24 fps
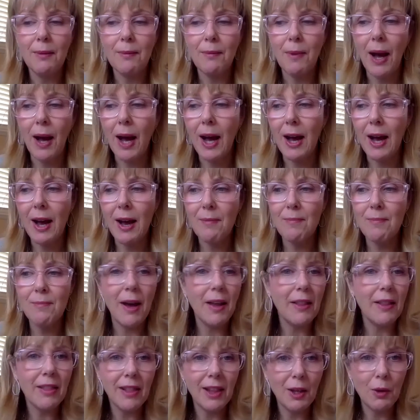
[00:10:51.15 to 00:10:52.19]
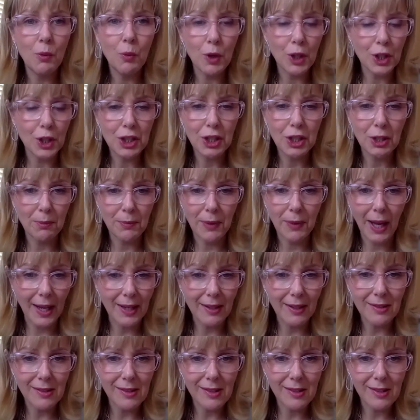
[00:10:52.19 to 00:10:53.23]
monthly worship
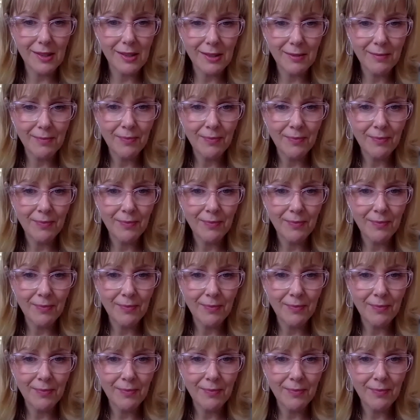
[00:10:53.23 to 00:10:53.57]
nights.